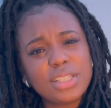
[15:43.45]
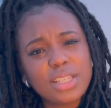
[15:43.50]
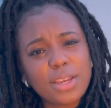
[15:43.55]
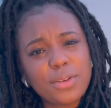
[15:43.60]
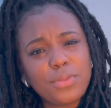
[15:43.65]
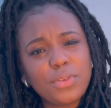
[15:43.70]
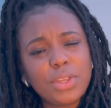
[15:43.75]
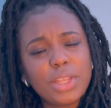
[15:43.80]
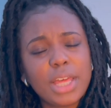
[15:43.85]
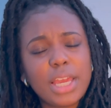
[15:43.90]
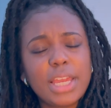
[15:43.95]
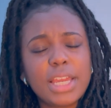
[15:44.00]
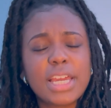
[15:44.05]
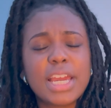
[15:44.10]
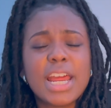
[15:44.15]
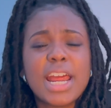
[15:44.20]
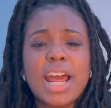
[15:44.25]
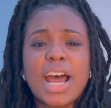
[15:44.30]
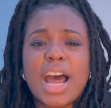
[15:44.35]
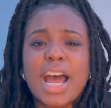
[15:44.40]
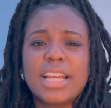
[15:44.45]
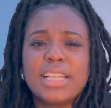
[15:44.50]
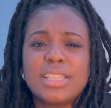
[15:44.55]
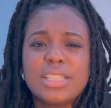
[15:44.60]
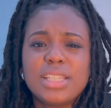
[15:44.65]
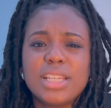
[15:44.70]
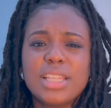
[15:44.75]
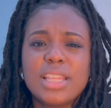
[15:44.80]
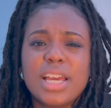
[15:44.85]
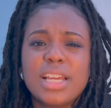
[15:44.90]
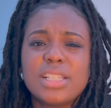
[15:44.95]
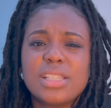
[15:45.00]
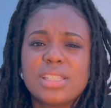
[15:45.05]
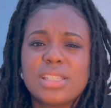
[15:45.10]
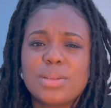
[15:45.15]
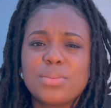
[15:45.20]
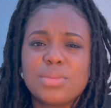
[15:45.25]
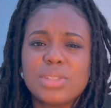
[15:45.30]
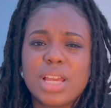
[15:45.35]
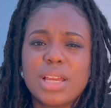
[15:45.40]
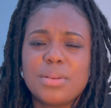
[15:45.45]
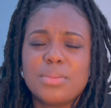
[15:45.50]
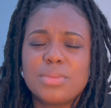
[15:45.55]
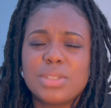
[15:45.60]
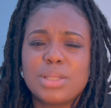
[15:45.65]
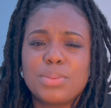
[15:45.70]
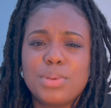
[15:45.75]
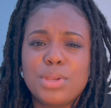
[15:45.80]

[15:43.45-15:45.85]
I feel like I see that sometimes